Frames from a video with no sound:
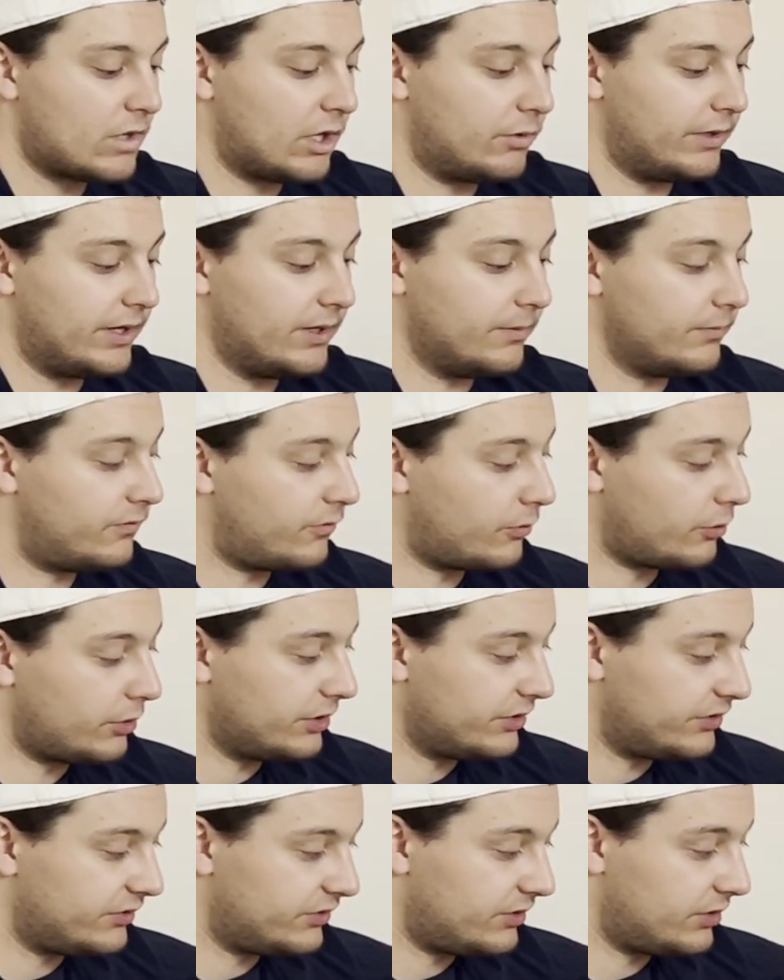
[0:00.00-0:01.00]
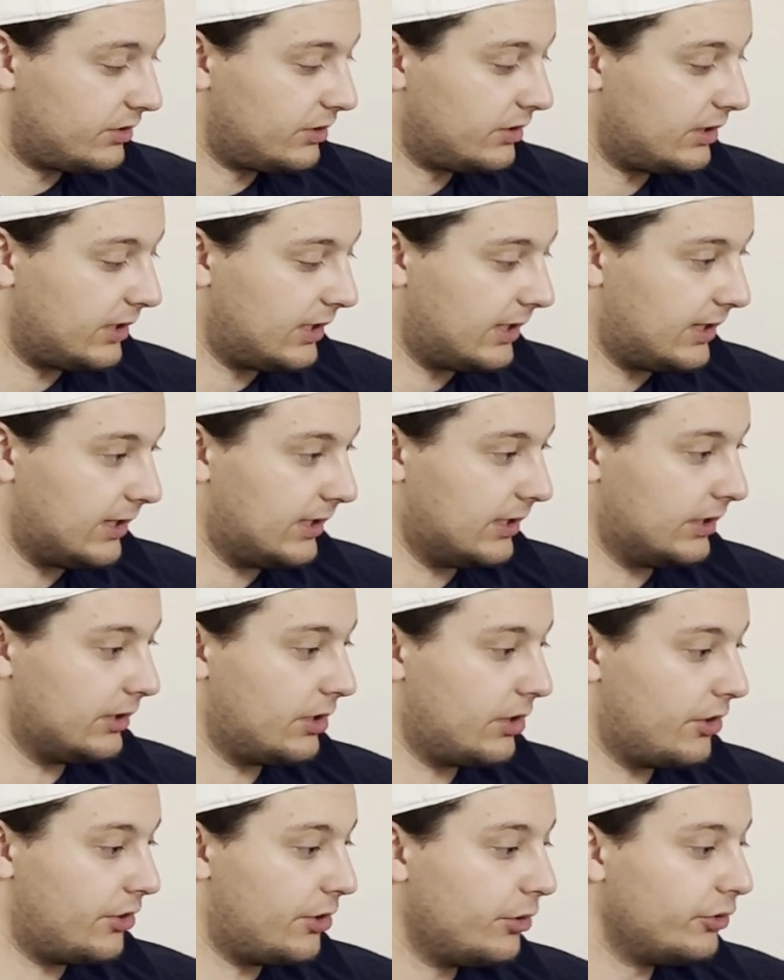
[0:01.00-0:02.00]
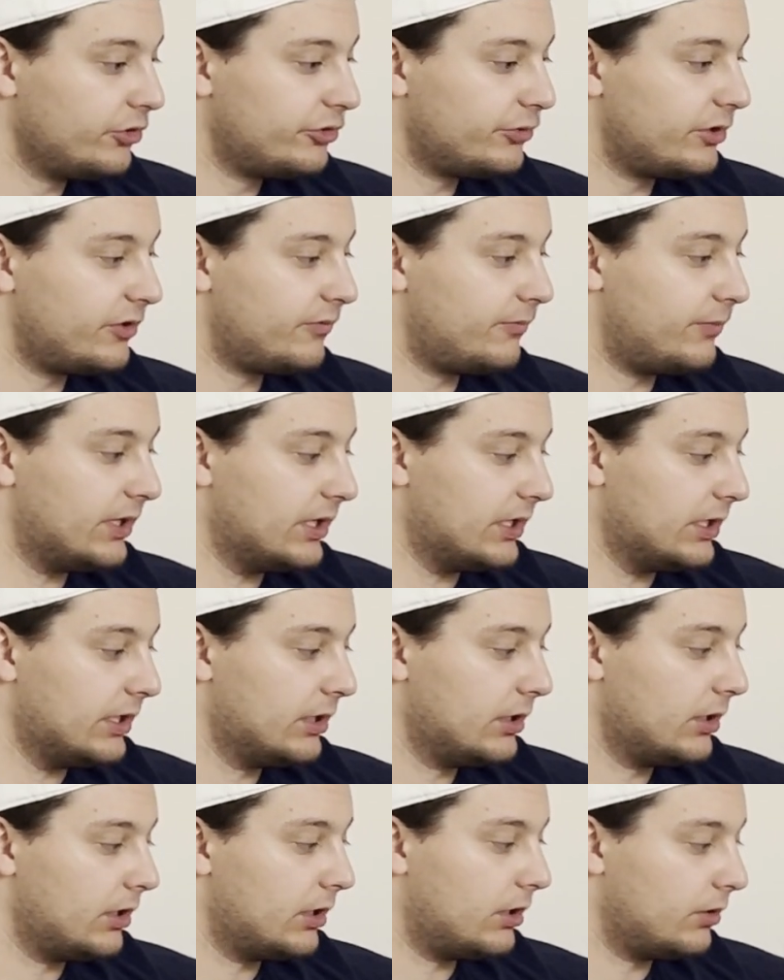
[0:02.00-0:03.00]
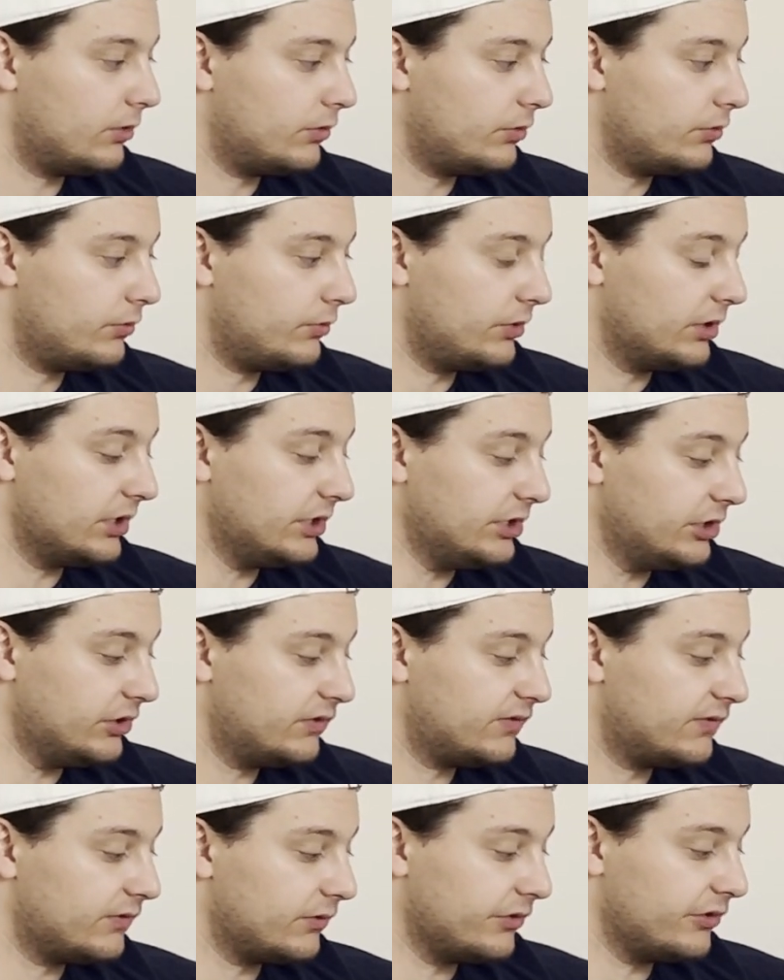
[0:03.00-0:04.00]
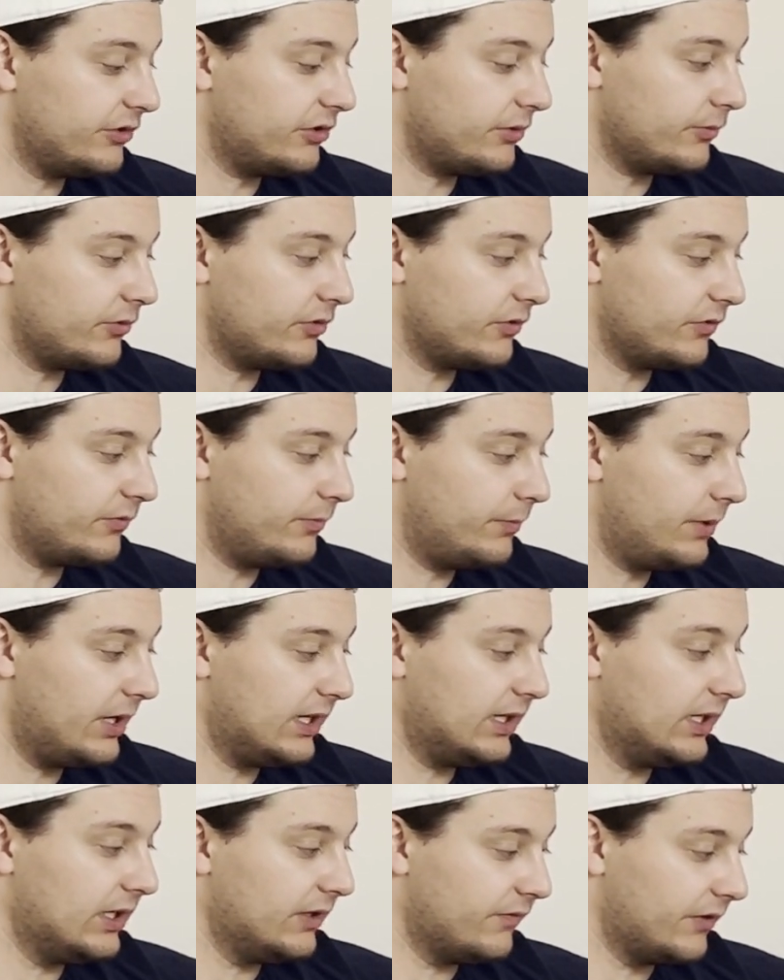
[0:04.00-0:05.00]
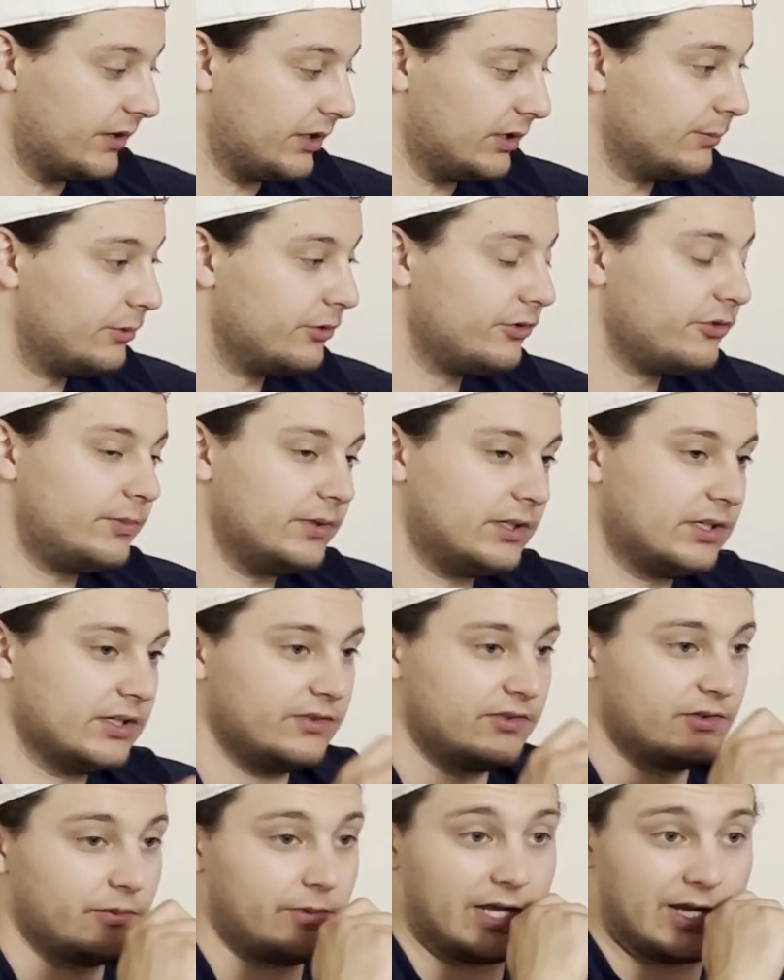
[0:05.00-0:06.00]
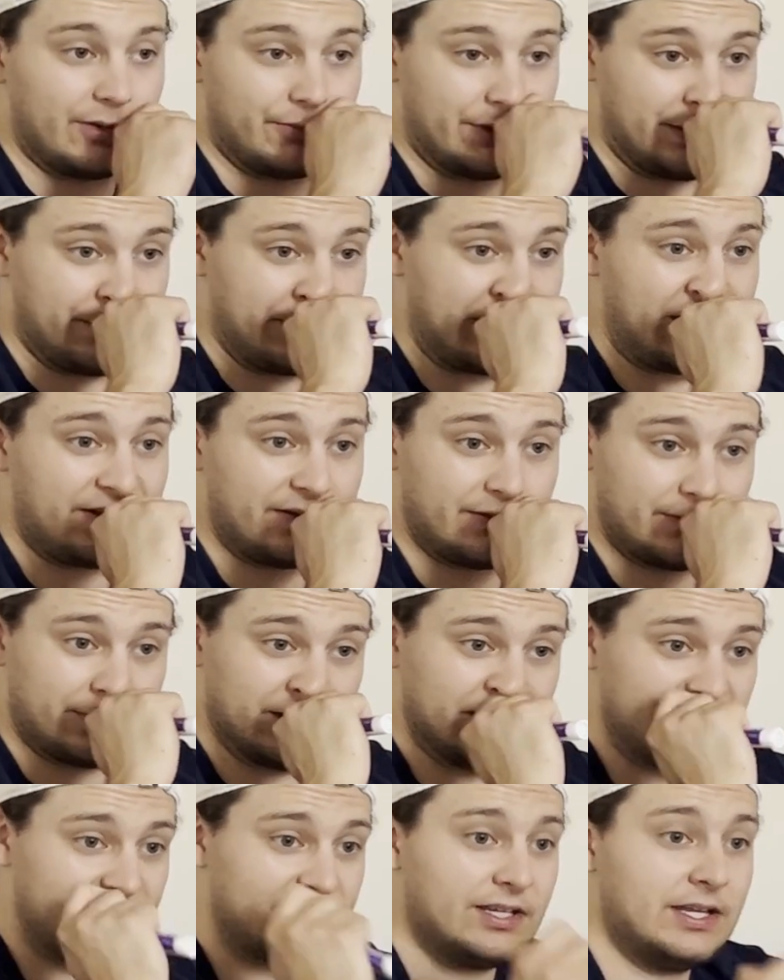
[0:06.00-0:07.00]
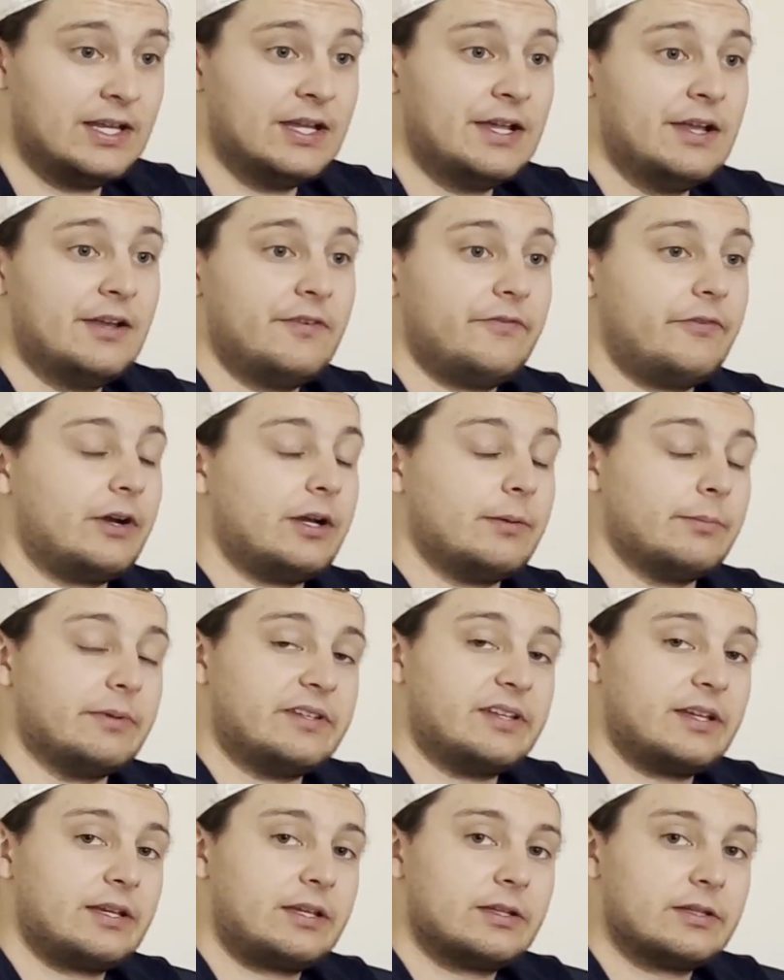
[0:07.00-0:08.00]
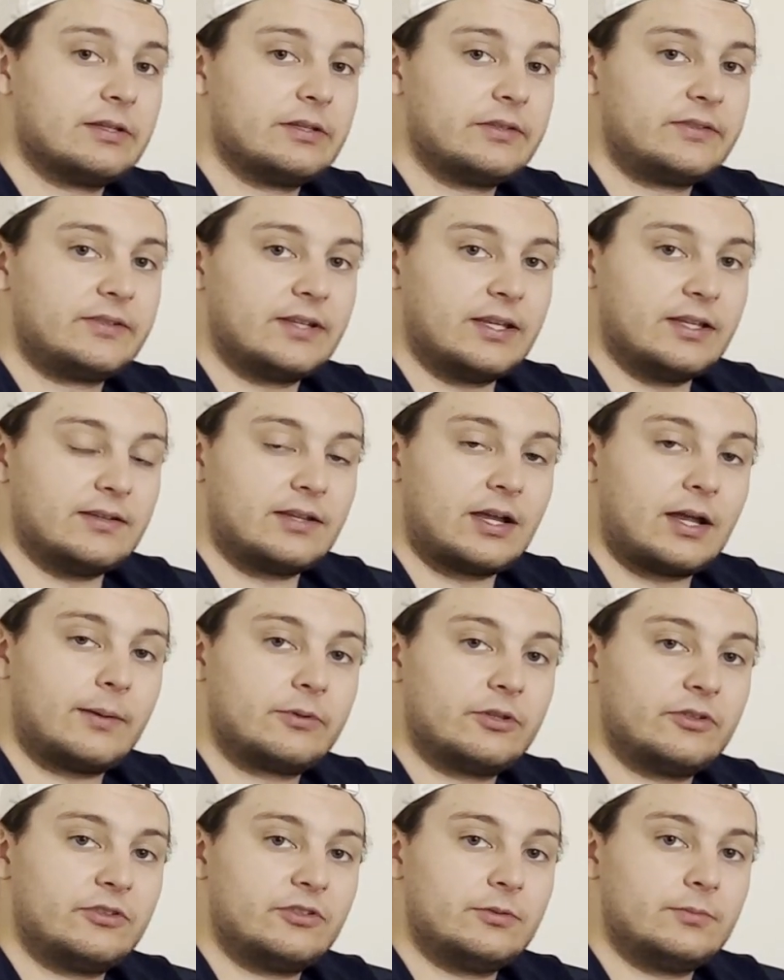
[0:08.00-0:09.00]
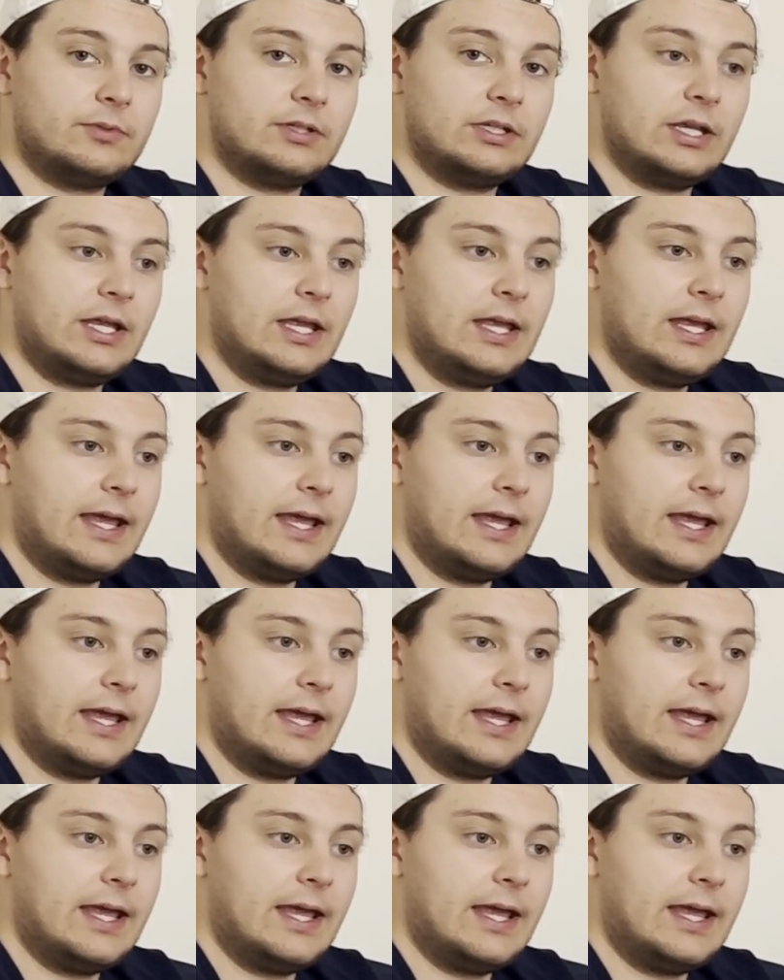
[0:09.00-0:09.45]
random forest, and those would have been really useful in terms of picking variables because the way I went about it was very meticulous and time consuming.